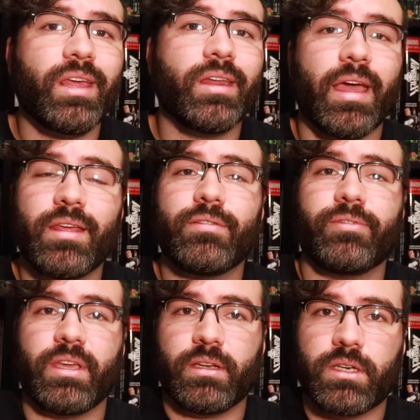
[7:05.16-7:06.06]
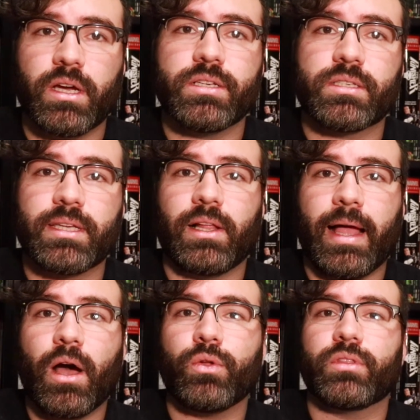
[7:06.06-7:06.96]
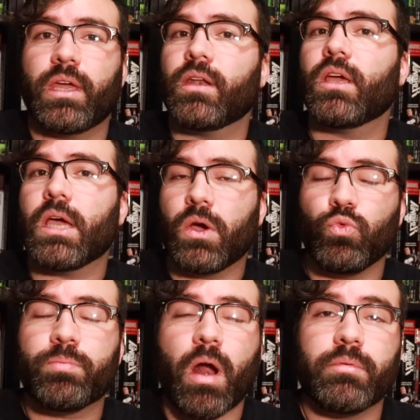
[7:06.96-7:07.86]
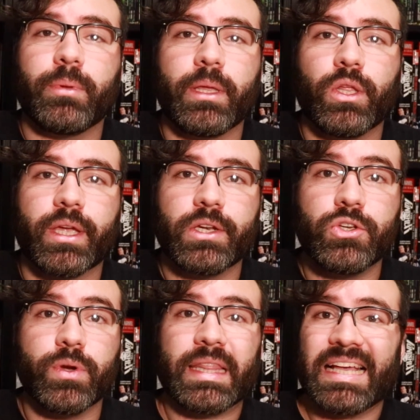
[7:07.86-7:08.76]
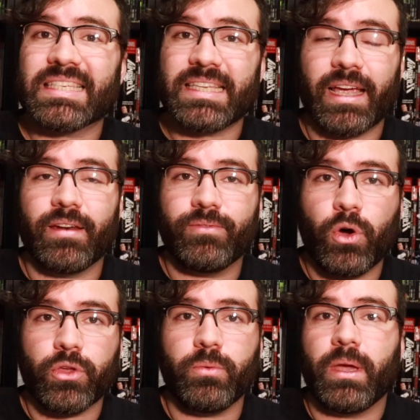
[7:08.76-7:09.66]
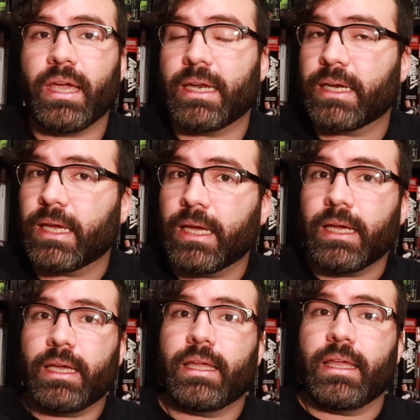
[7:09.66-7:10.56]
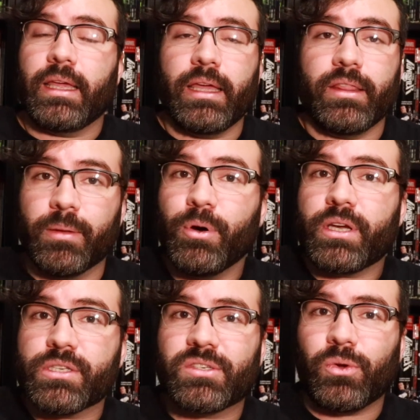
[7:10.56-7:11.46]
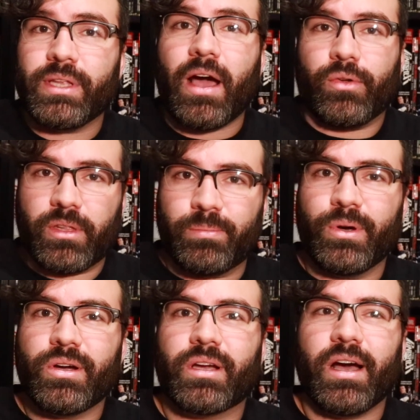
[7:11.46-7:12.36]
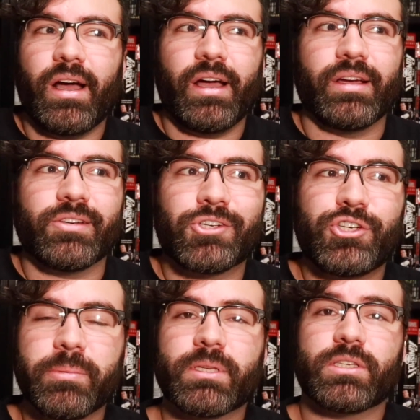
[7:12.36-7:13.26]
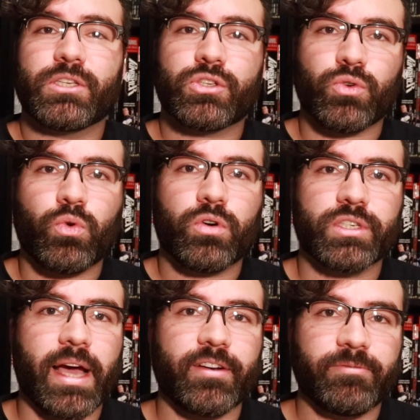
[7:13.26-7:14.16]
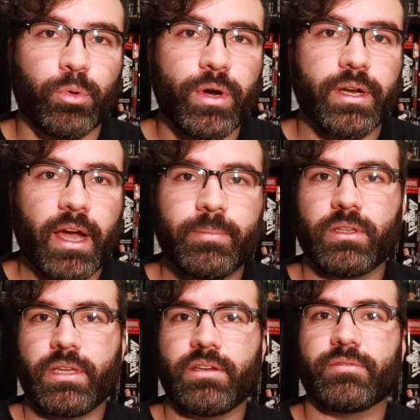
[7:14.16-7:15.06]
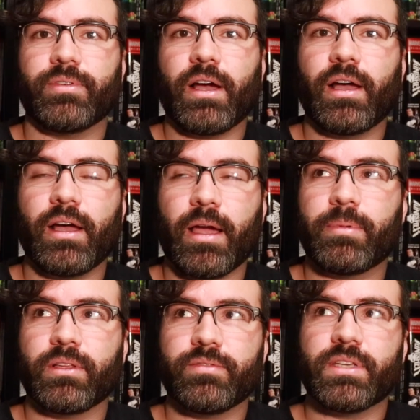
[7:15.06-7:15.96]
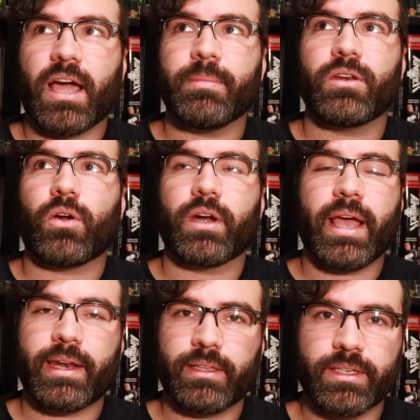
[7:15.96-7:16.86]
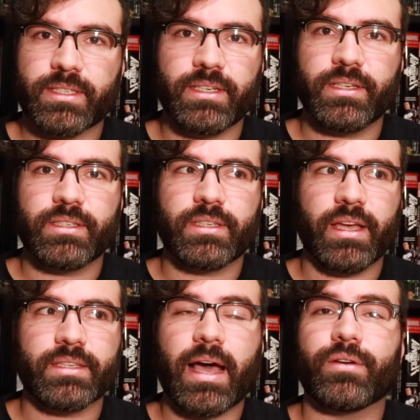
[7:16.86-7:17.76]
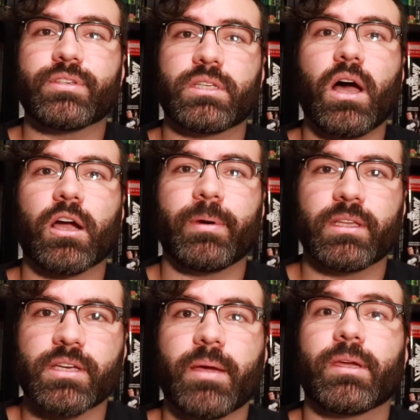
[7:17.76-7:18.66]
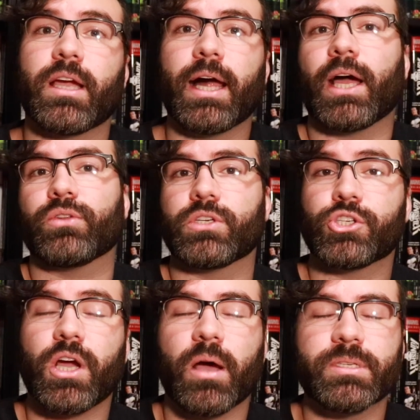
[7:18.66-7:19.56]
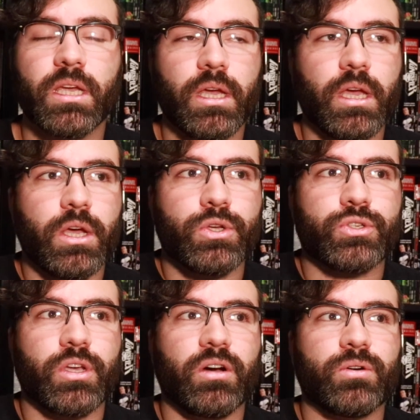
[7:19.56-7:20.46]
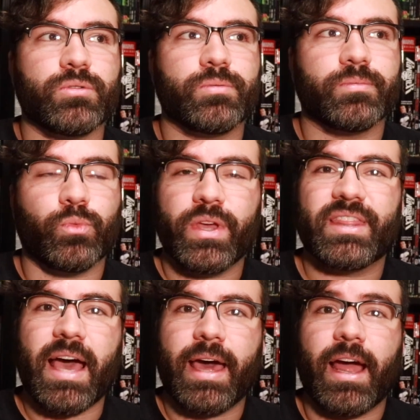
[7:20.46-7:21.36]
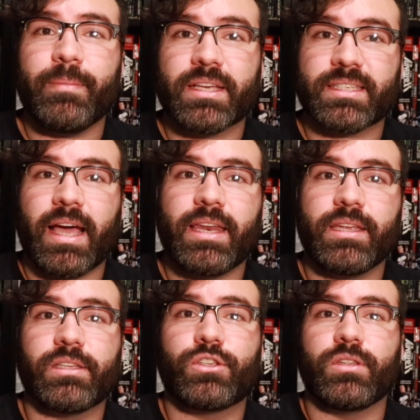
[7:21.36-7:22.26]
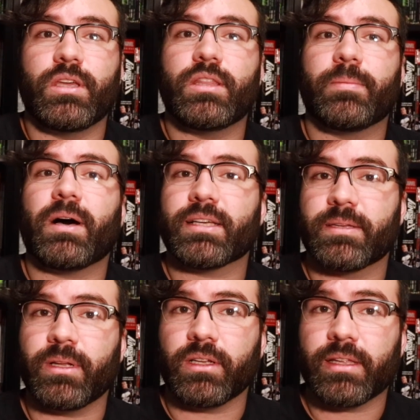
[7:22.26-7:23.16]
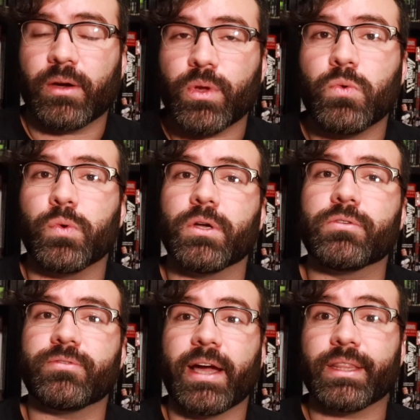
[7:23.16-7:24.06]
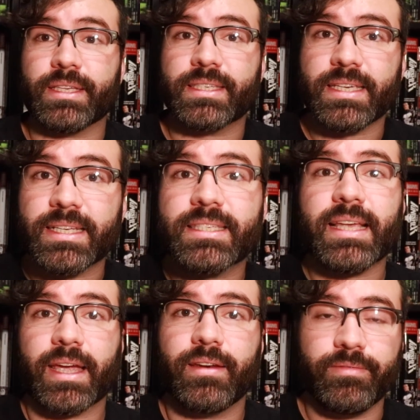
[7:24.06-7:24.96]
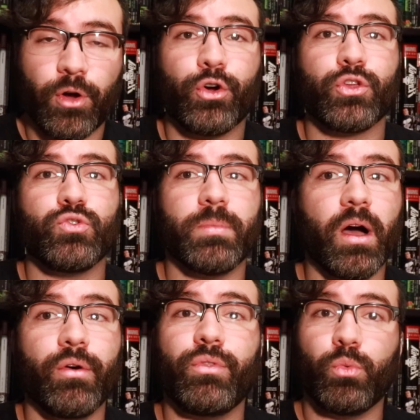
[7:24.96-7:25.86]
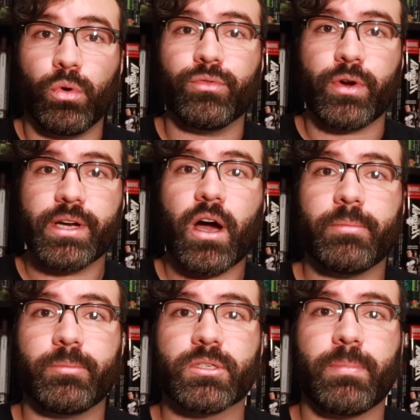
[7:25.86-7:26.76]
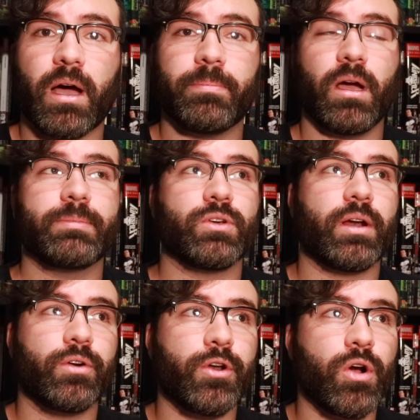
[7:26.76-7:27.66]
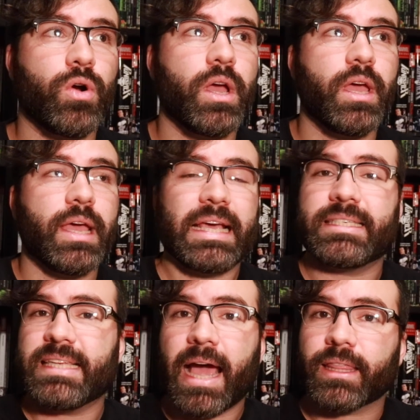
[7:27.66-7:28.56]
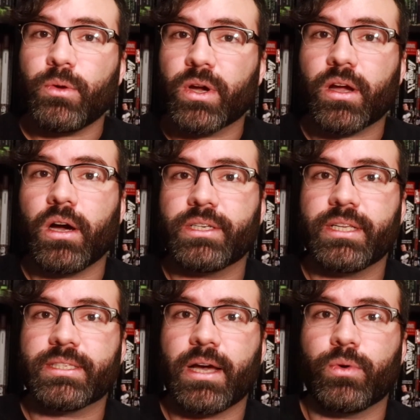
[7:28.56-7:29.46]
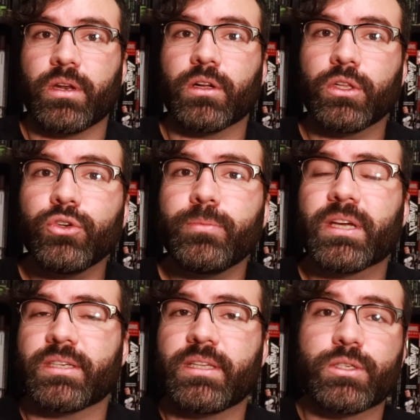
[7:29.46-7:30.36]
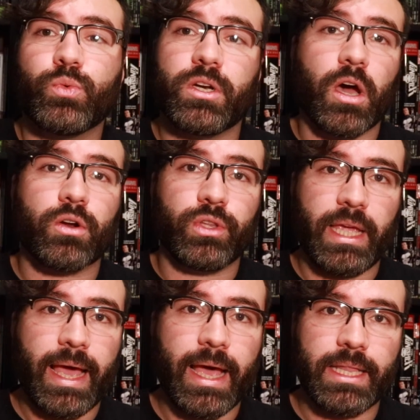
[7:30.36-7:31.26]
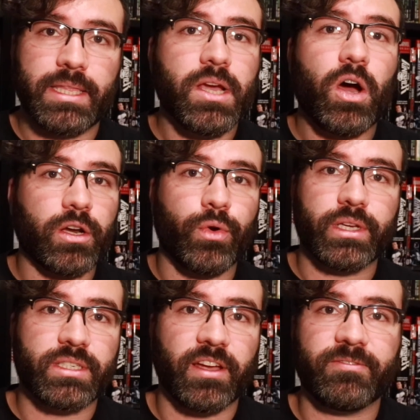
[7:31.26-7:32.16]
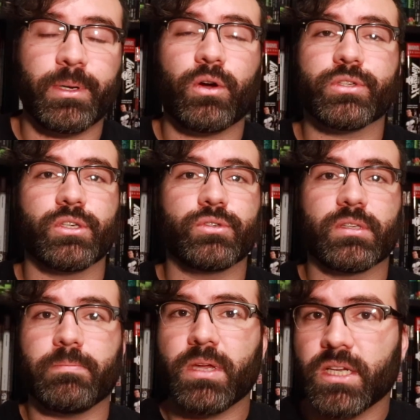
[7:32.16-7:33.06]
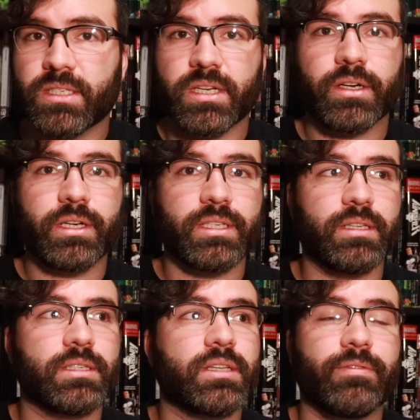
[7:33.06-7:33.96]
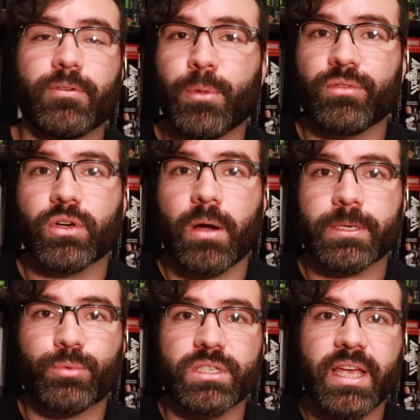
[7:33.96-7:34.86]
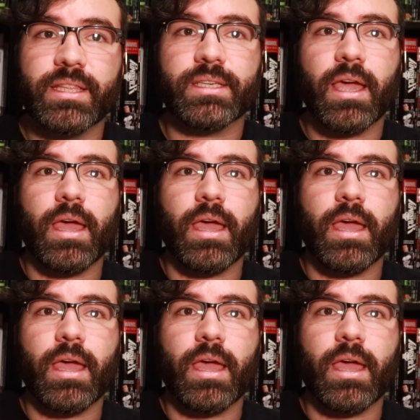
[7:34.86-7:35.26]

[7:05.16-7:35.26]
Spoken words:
it, and if it does sell out, then we'll probably look at doing that second volume. And the book is sold out. The book shipped to stores out of print, I believe. I believe Diamond already had it listed as out of stock by the time it got out to shops. So with that, I'm excited in the possibility that we will finally see a second volume of the Wolverine Omnibus pop up. So I don't know exactly what contents that would include, because this one not only had the ongoing stuff, but also some mini-series and stuff from Marvel Comics Presents.